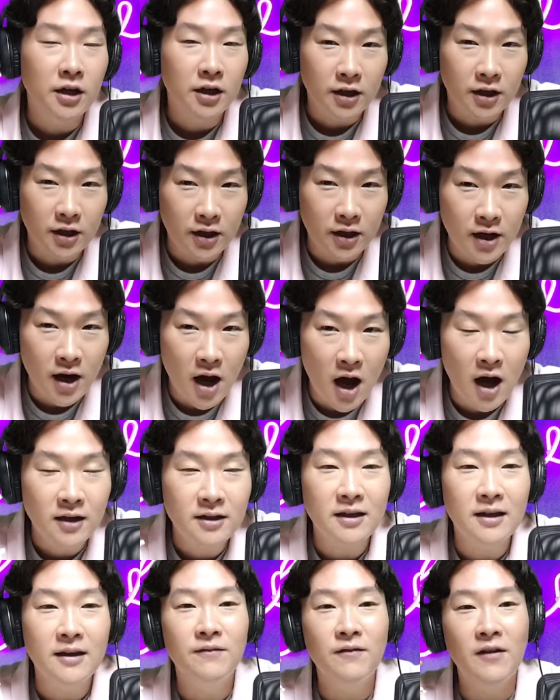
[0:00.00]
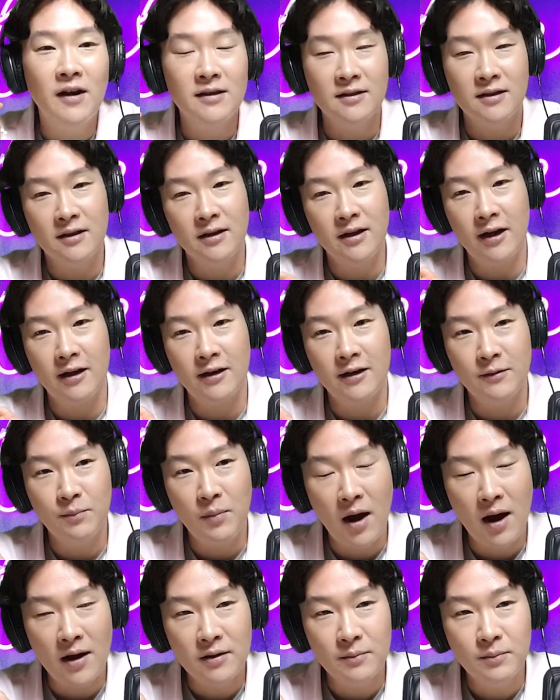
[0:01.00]
not investigated
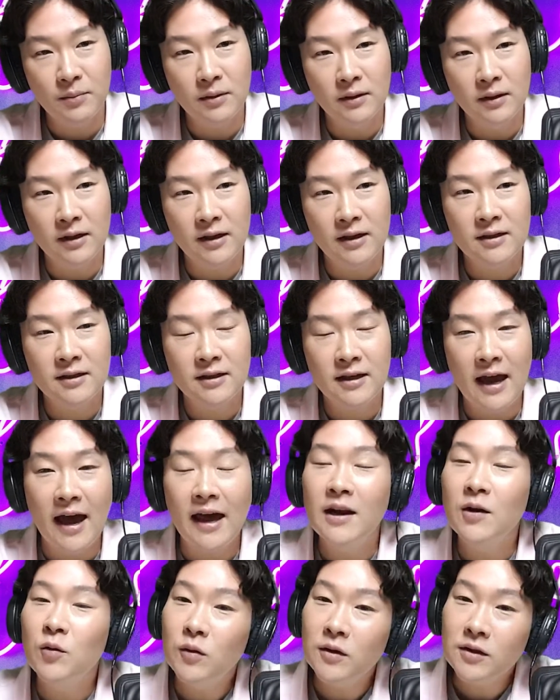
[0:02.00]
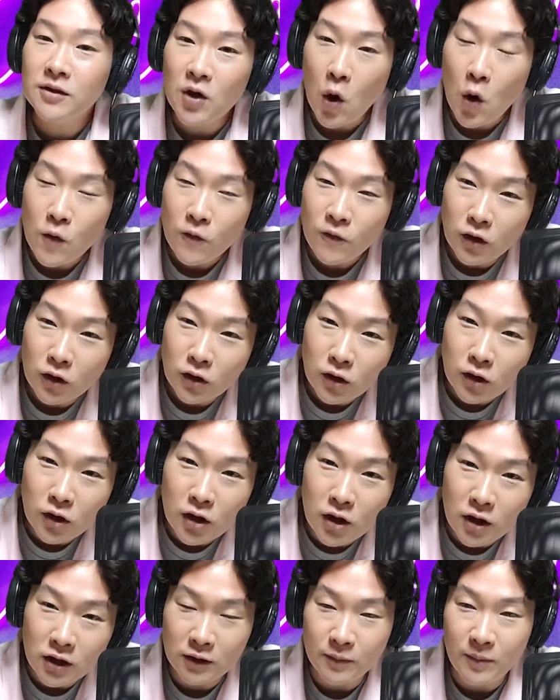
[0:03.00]
by the police, and it was
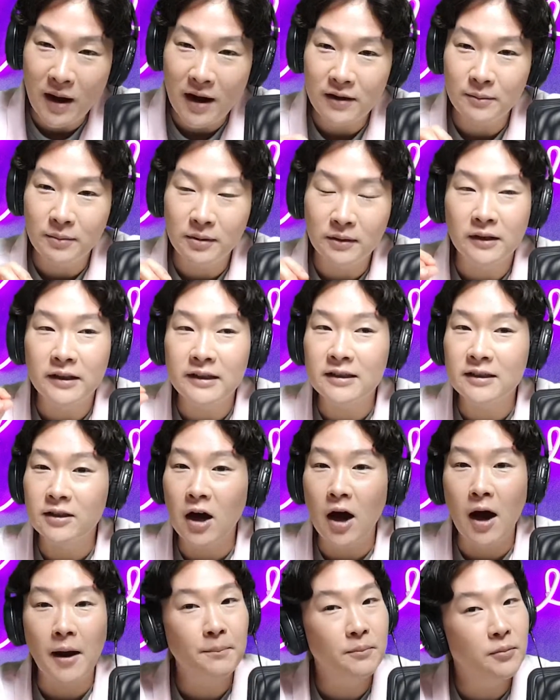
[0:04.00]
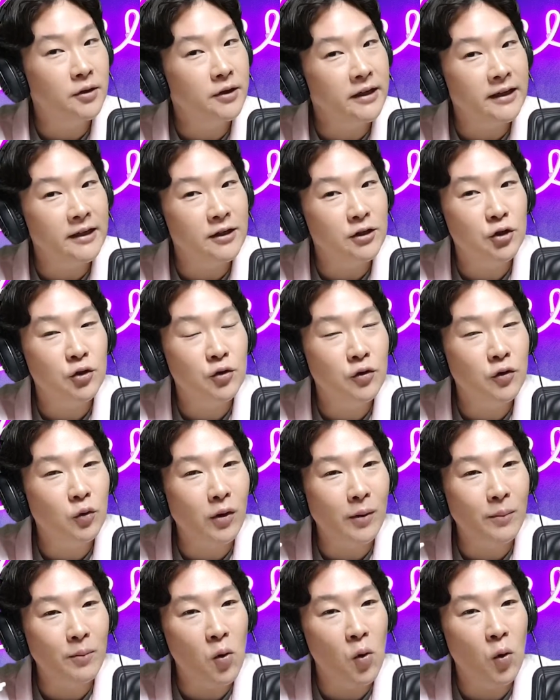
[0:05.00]
overlooked by the police, not put into the
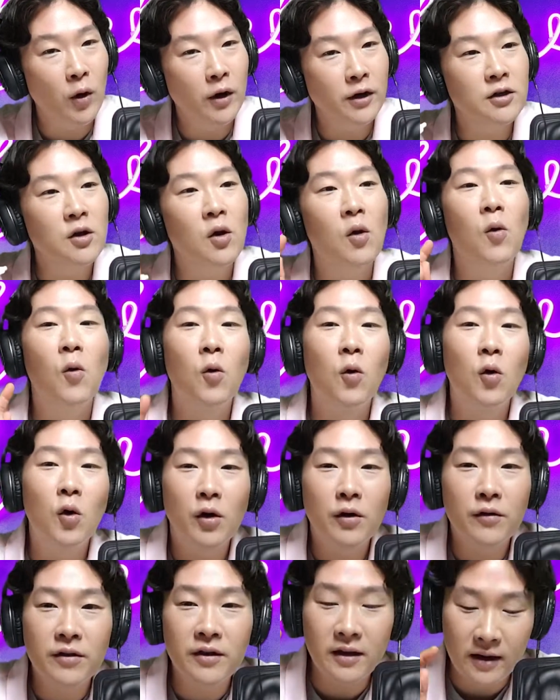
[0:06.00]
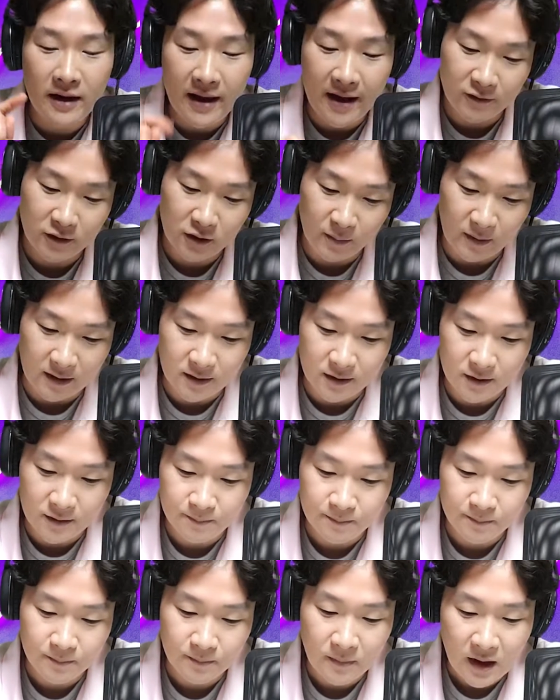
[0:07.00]
report or the announcements.
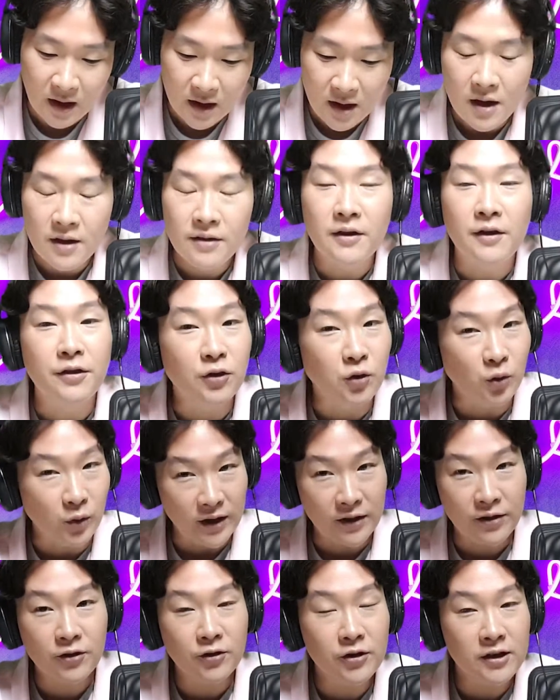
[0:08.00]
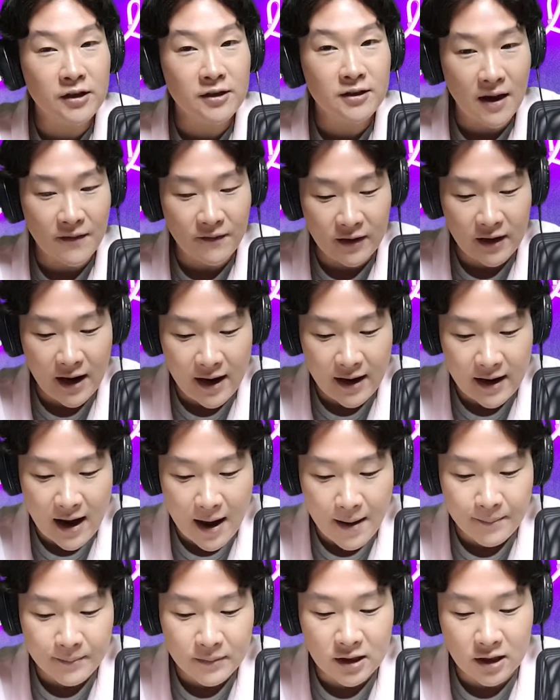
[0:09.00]
The 3:37
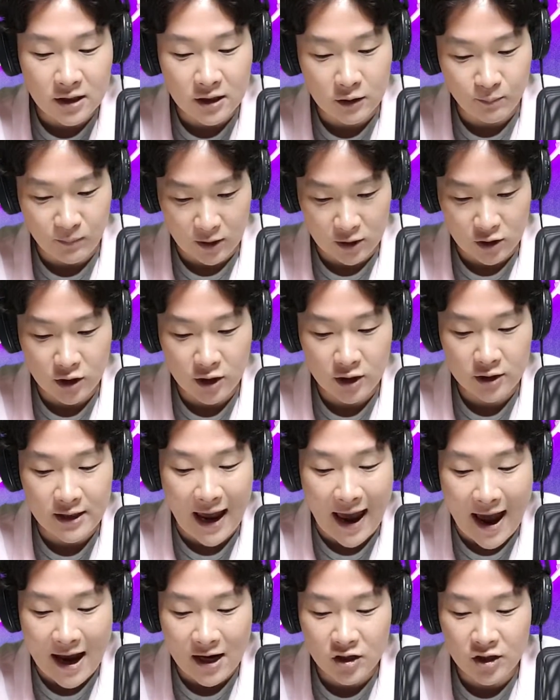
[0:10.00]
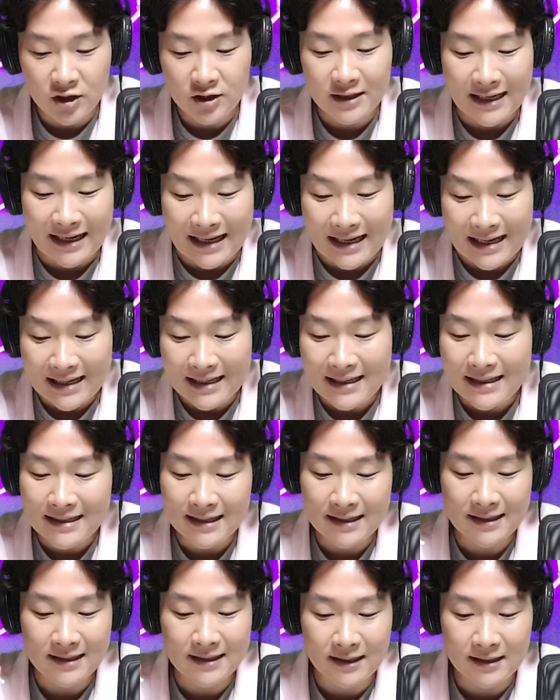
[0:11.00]
a.m. suspicious actions
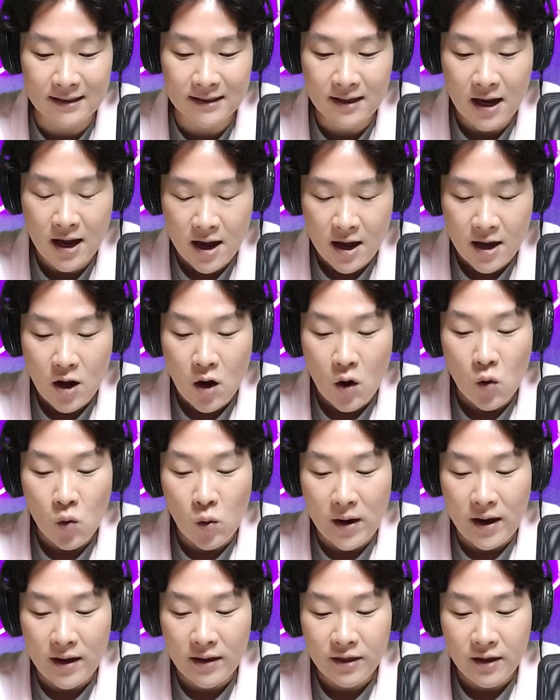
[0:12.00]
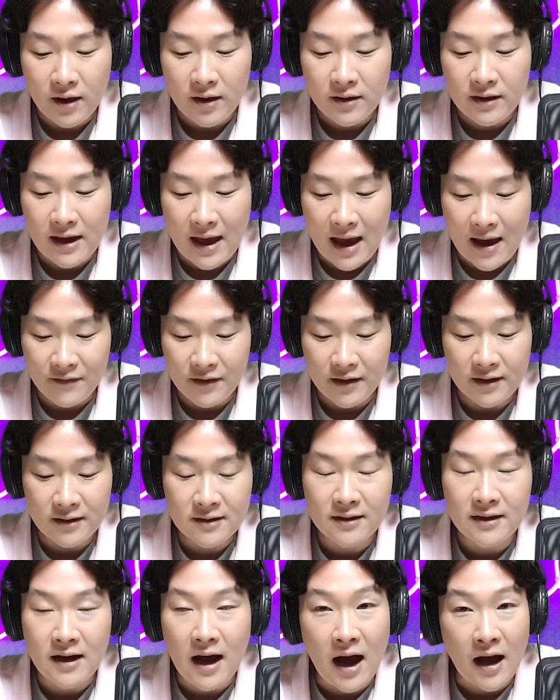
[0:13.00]
inconsistent with the
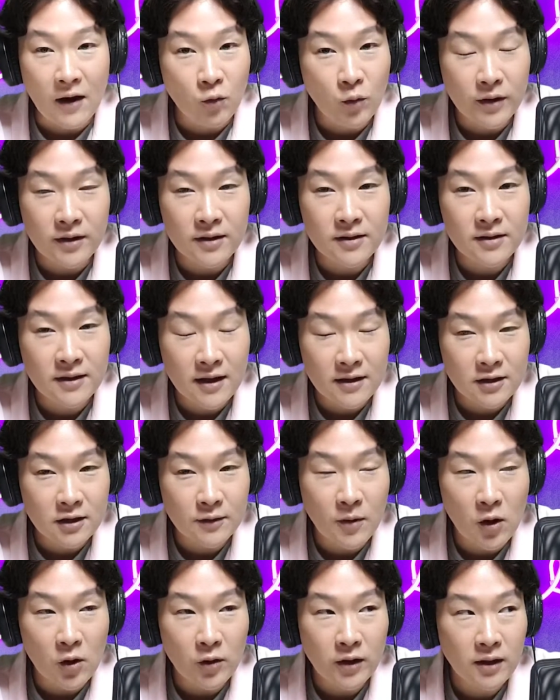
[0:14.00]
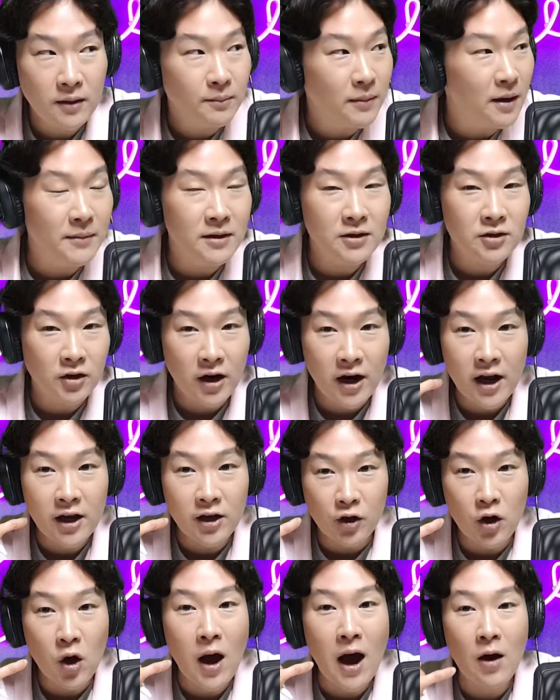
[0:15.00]
evidence and eyewitness testimony by Mr. A.
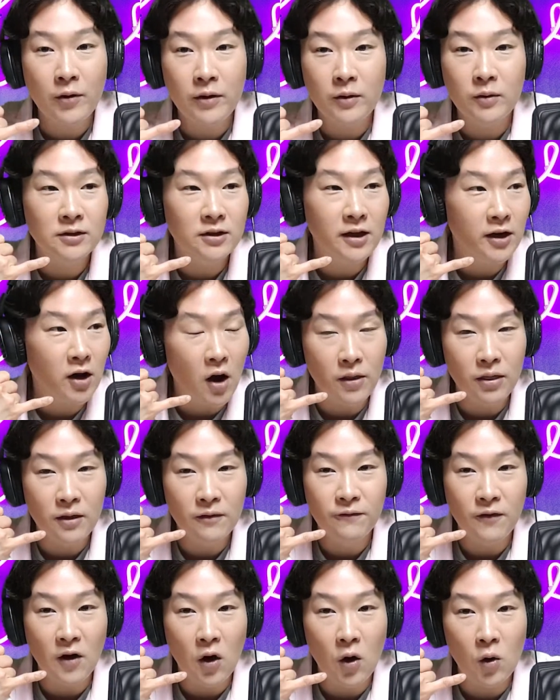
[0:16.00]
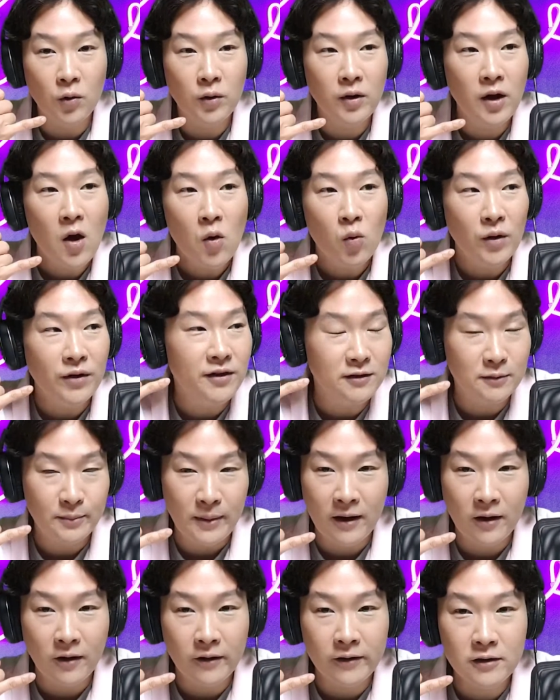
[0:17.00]
You know how he was like on the phone with his
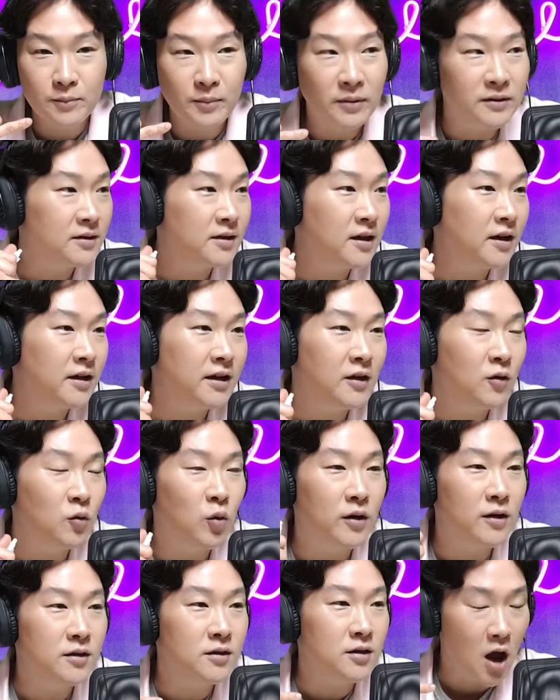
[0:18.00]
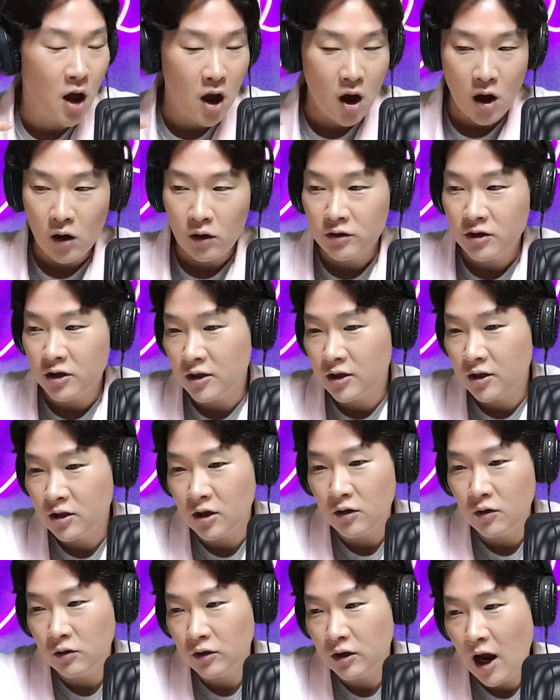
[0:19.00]
parents, but said he was just
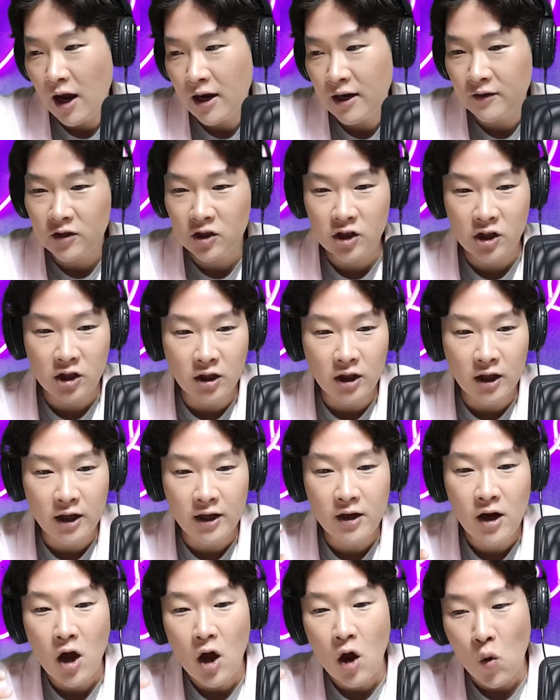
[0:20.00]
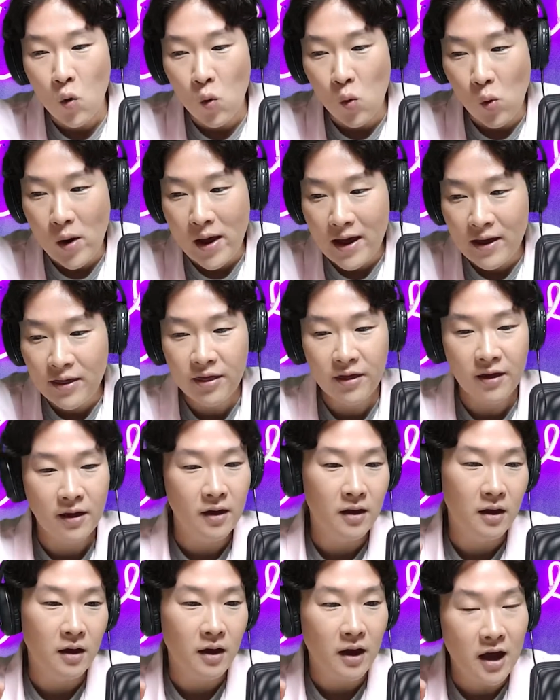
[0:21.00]
kind of chilling with
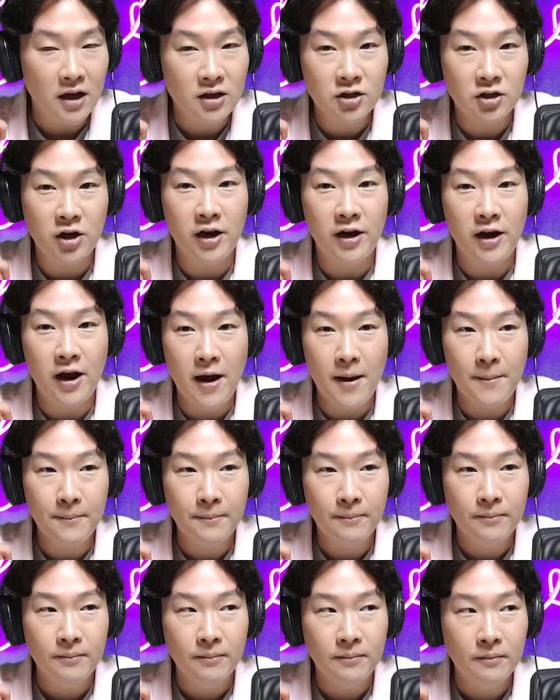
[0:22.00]
SJM?